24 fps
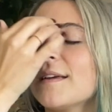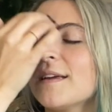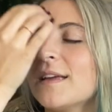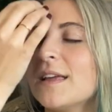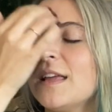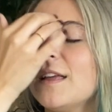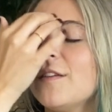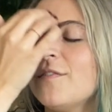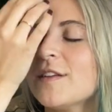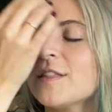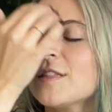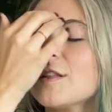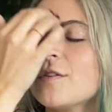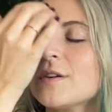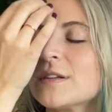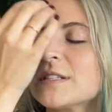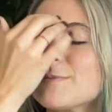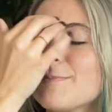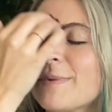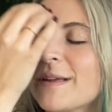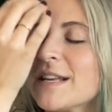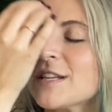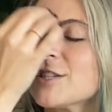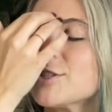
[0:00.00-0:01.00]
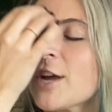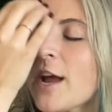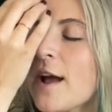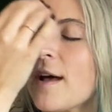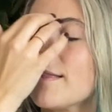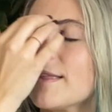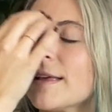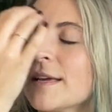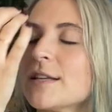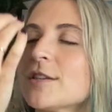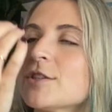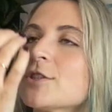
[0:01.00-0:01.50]
even though it's been a
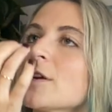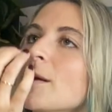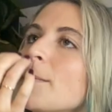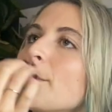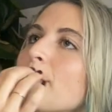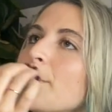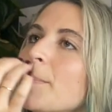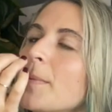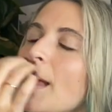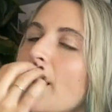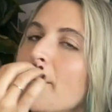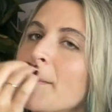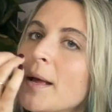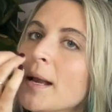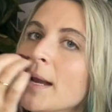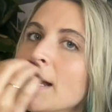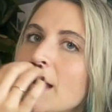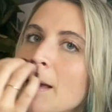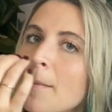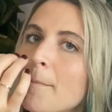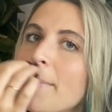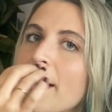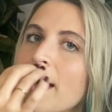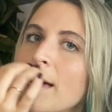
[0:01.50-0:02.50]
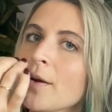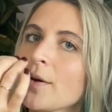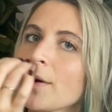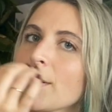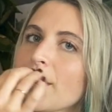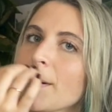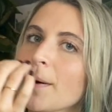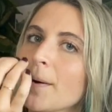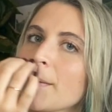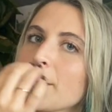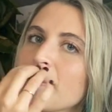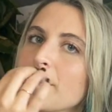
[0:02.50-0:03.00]
challenge, I'm gonna get
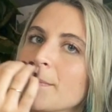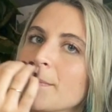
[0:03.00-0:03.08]
better.